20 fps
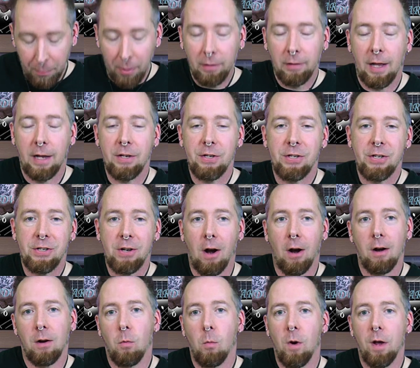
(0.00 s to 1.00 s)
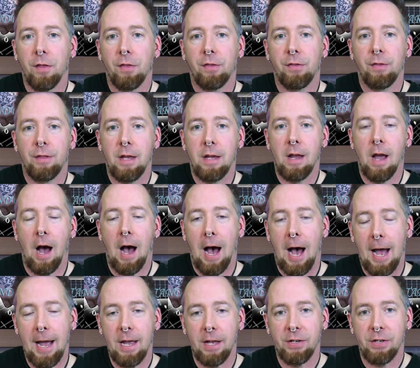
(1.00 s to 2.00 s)
But let's start with the
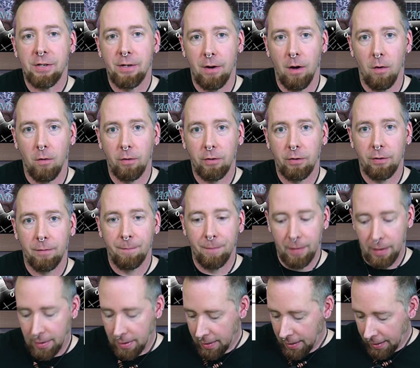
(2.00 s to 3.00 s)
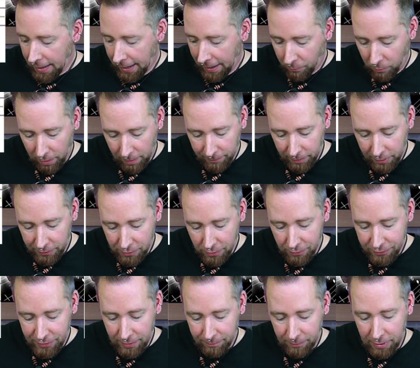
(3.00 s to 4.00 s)
highest note. And what I'm going to
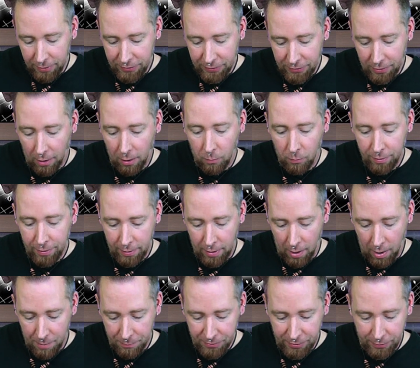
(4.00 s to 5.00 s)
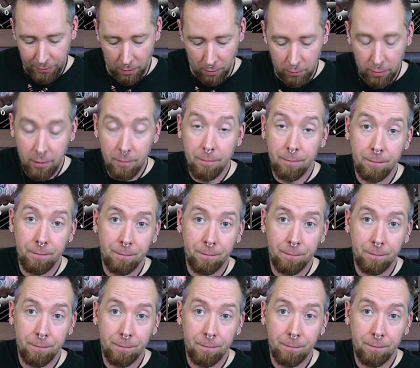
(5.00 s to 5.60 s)
do is I'm going to start with an upstroke,